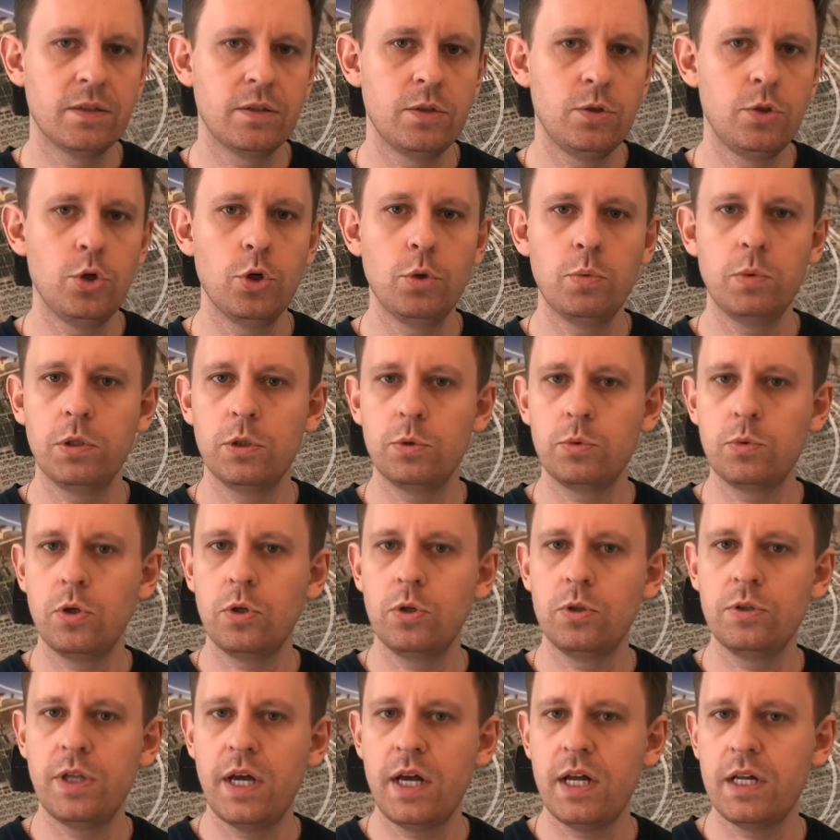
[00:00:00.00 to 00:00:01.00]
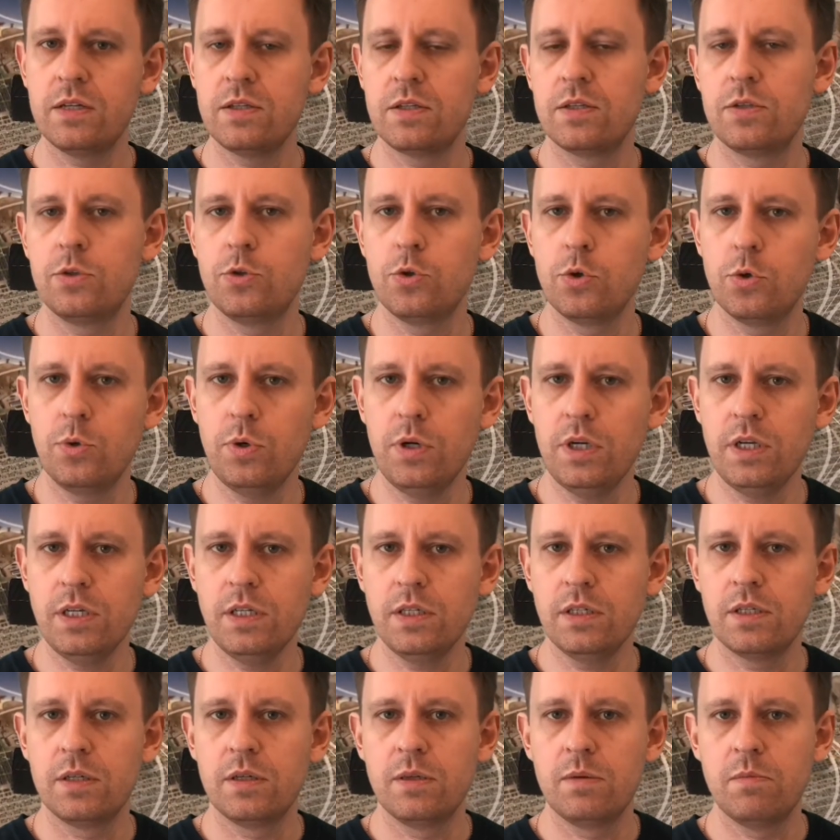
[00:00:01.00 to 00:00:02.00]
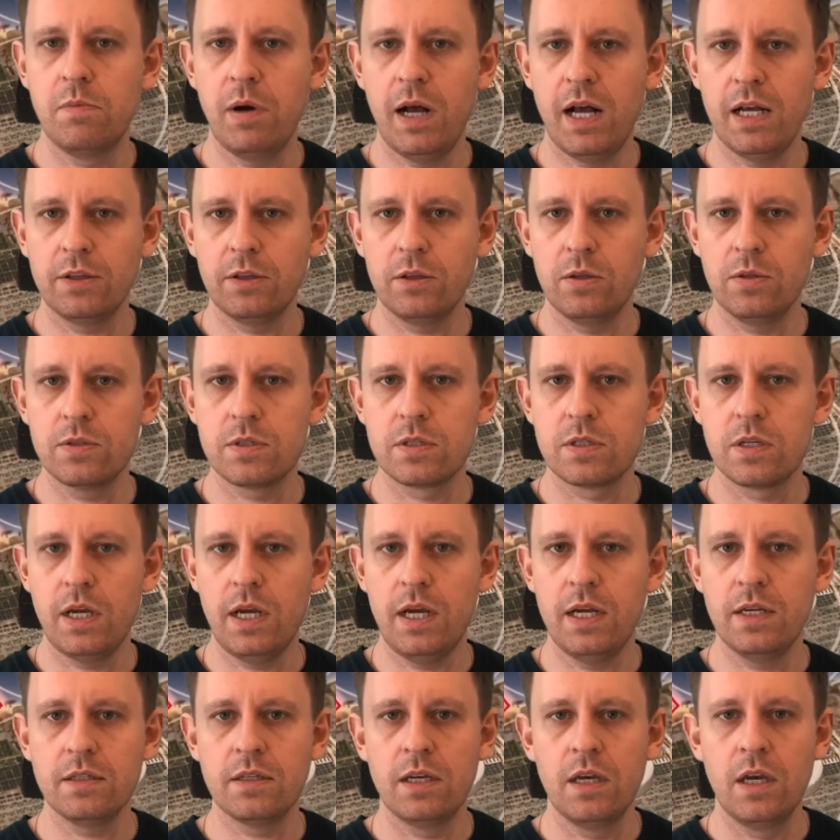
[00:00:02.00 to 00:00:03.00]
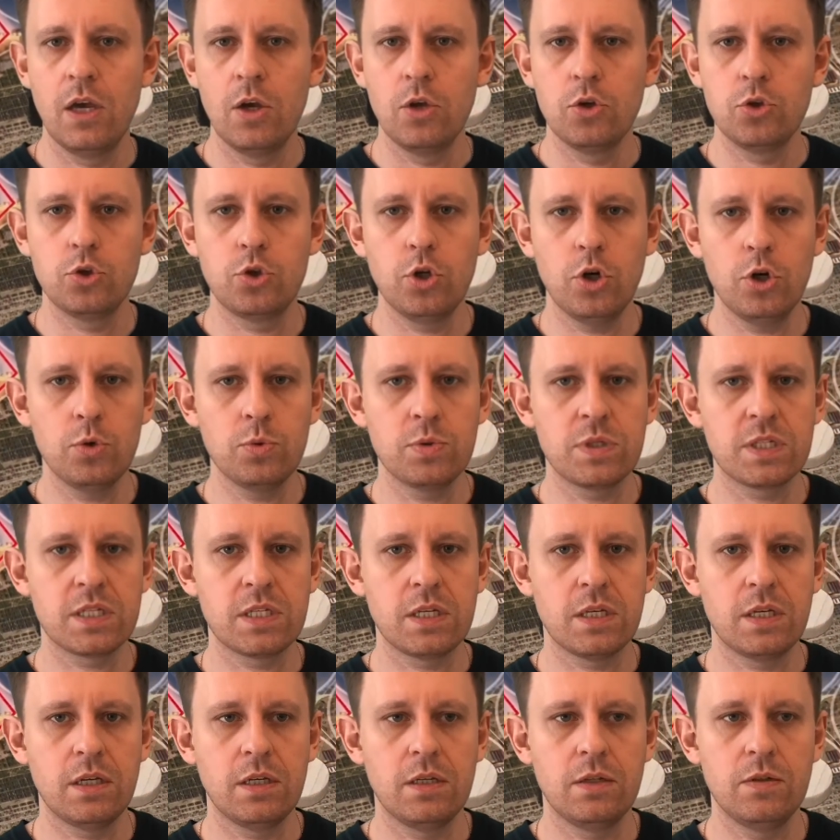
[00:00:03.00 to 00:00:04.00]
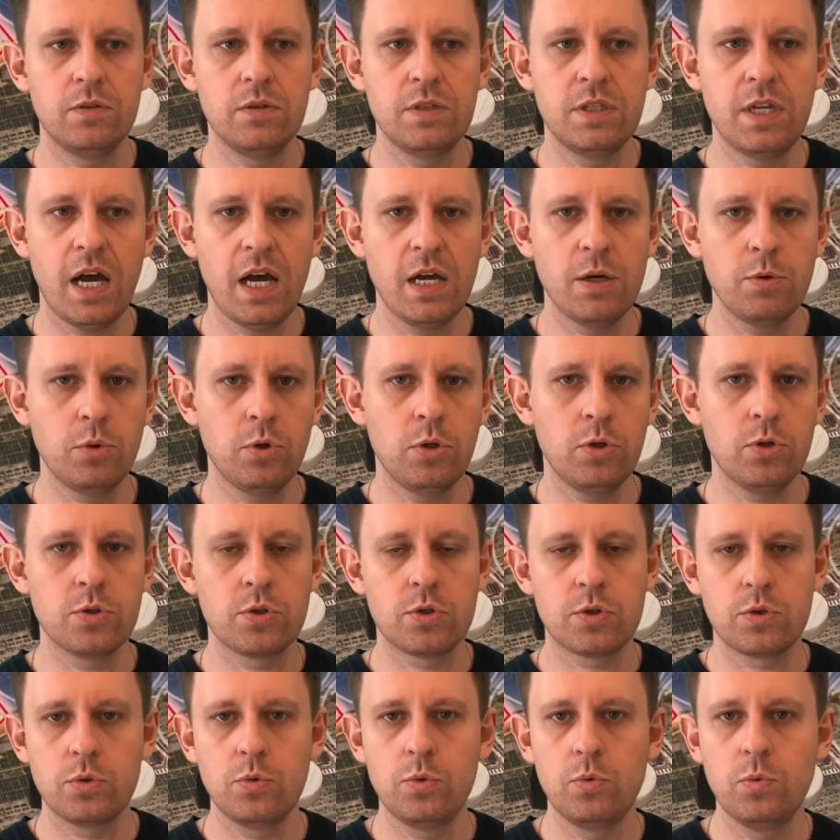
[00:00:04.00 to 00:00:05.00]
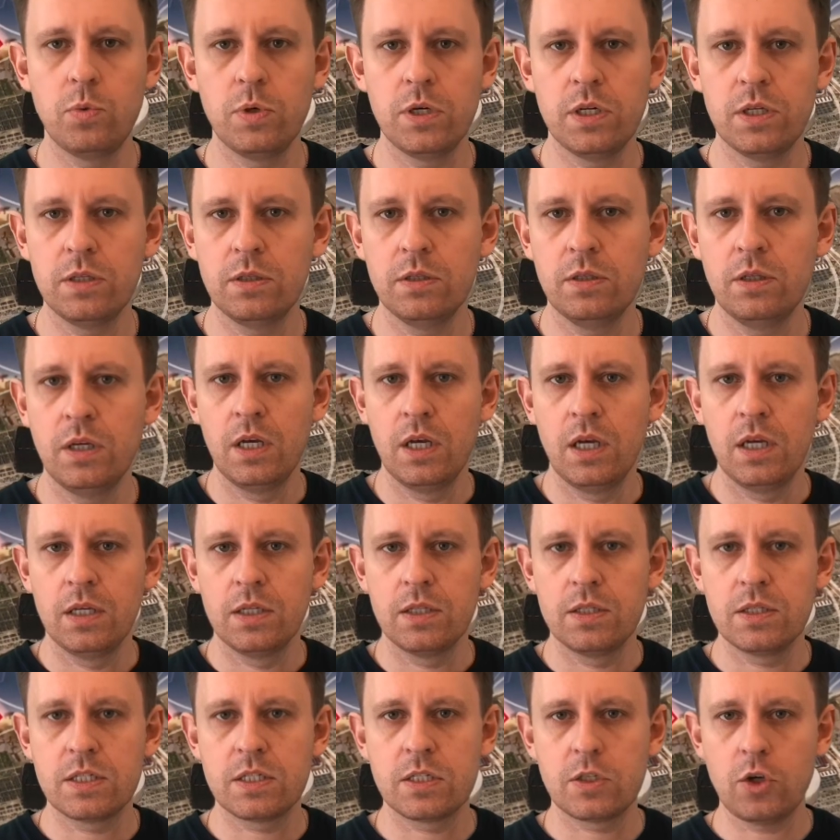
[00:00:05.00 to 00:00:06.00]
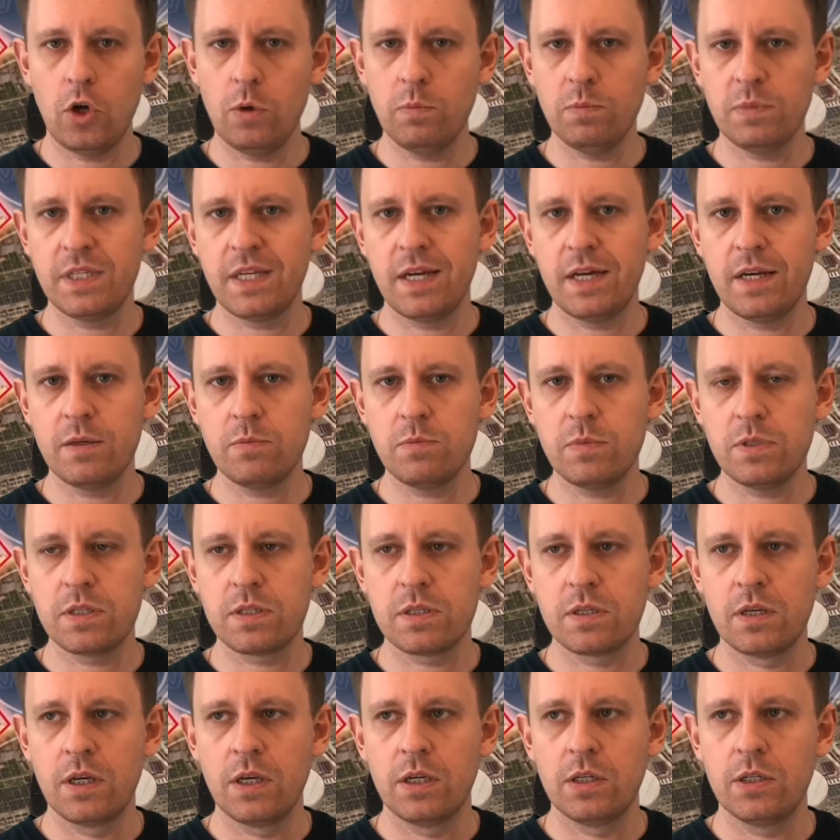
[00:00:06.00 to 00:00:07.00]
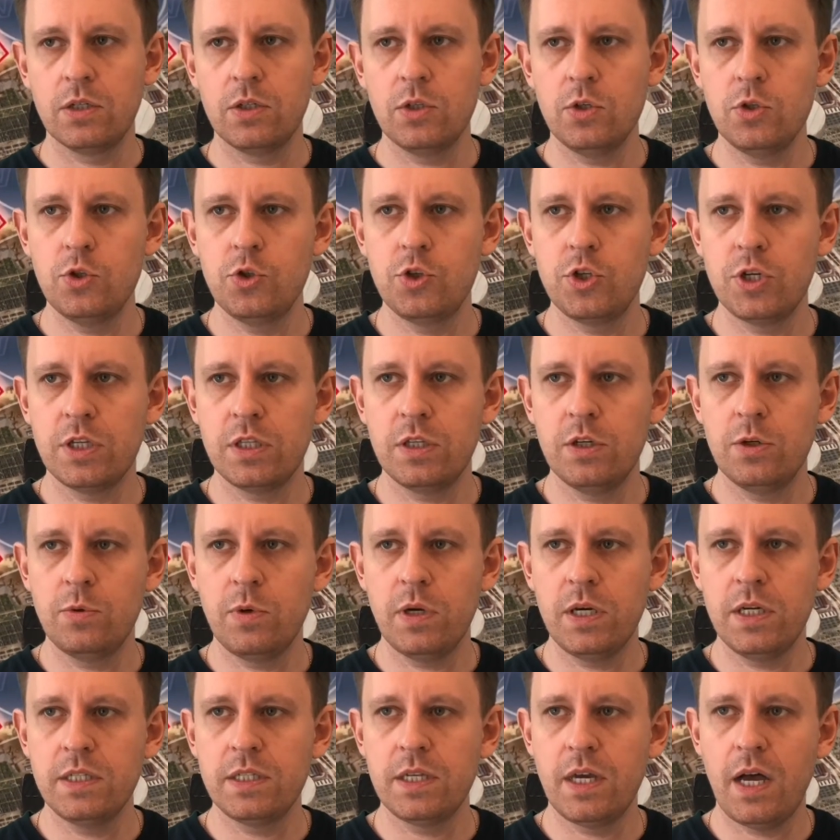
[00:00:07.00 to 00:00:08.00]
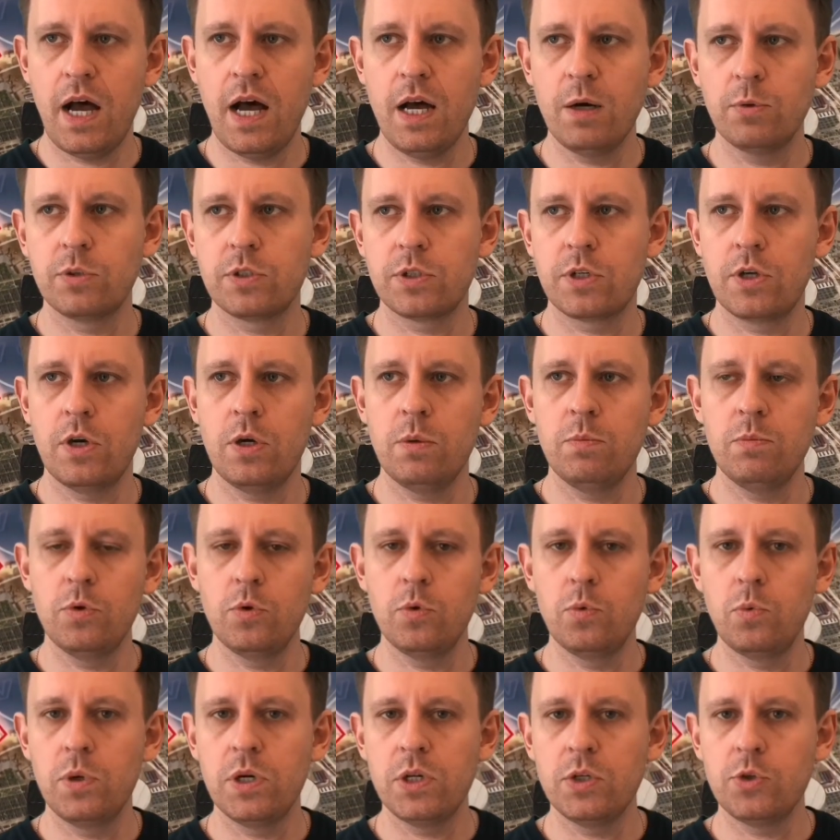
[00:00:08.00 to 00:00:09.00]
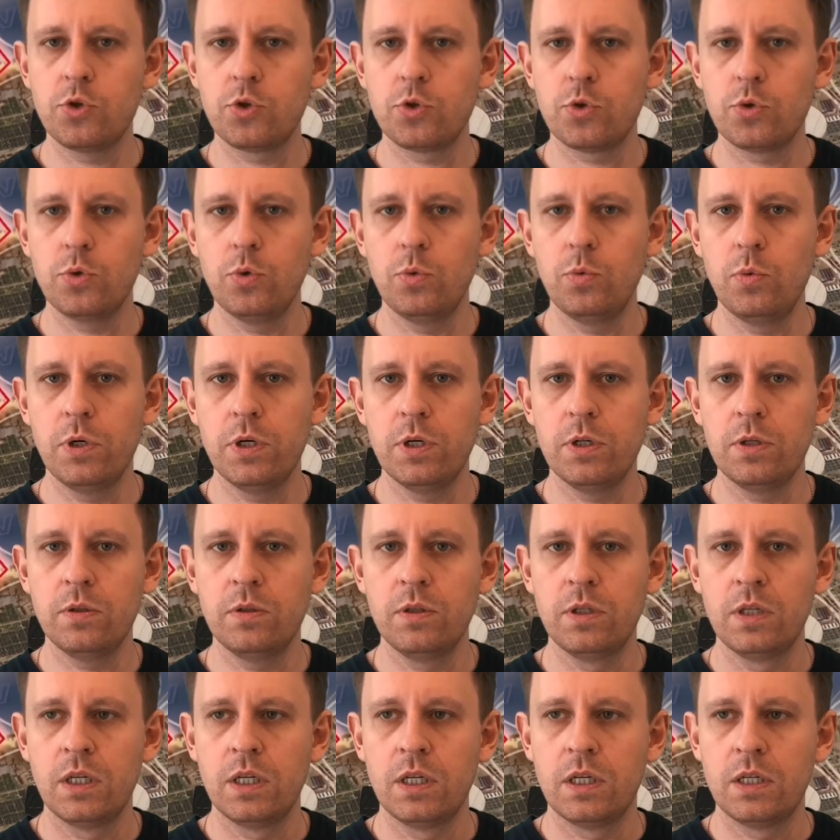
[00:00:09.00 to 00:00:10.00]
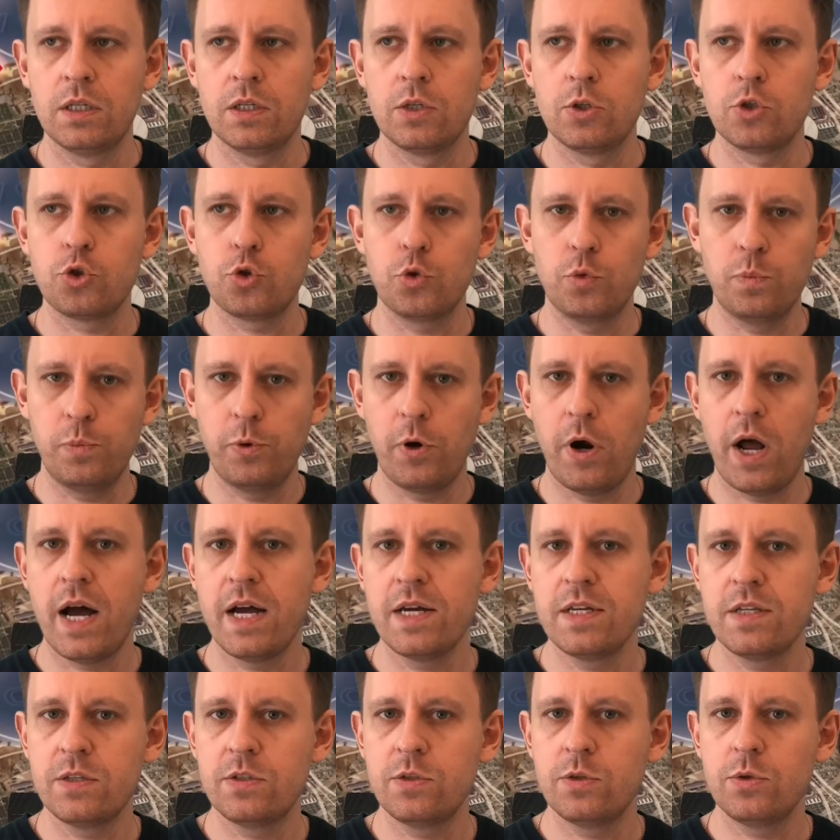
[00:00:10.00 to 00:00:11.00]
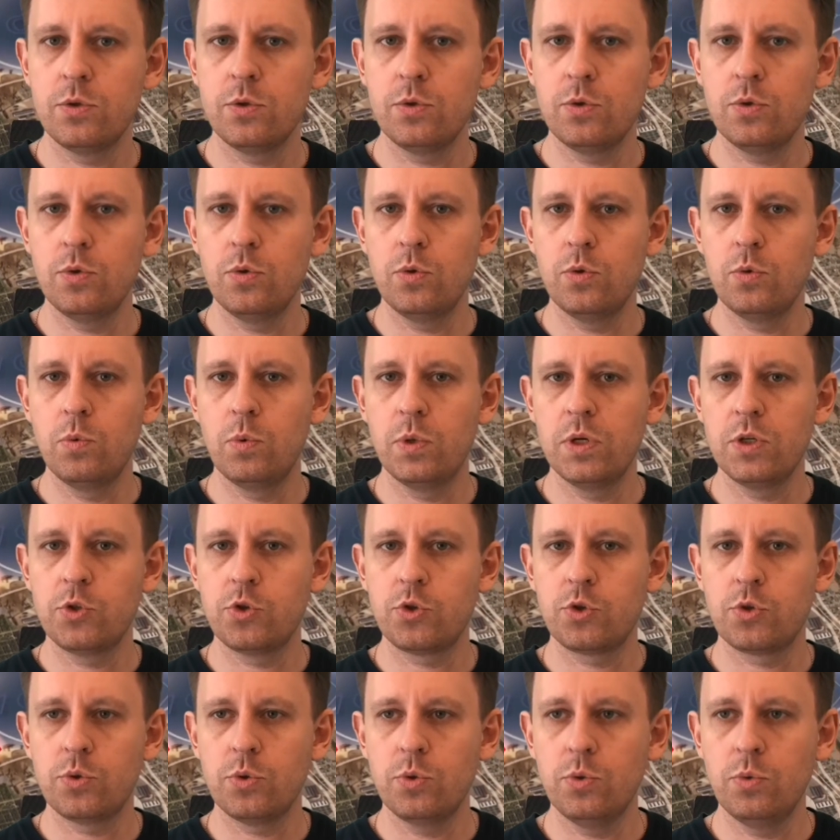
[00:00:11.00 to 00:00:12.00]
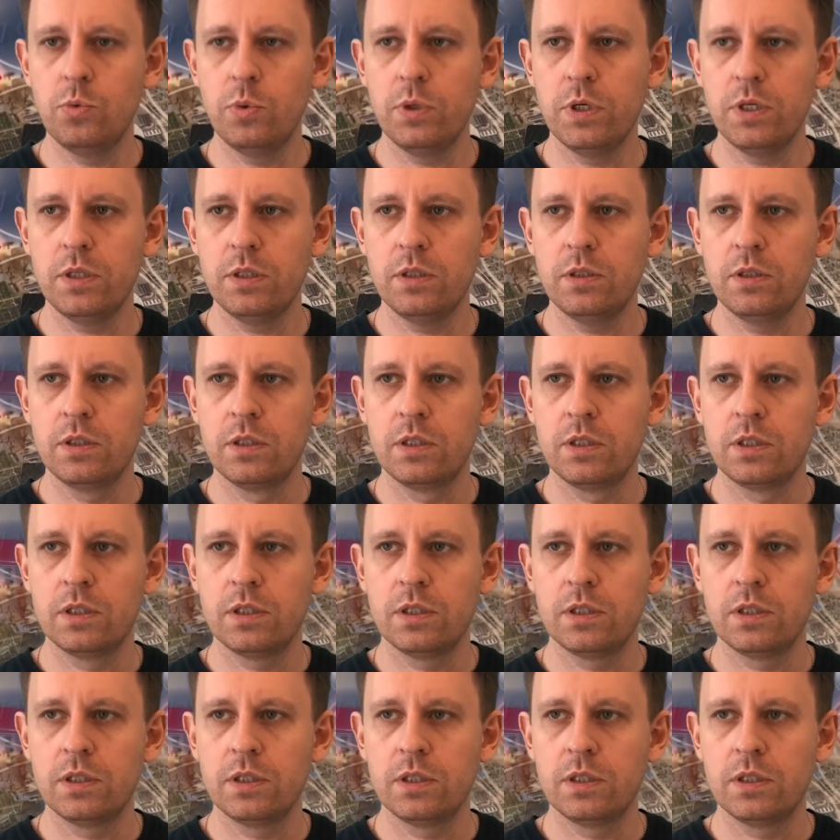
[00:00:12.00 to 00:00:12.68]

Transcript: You will roll dice during battles, and those die rolls will sometimes generate outcome which will surprise you, which will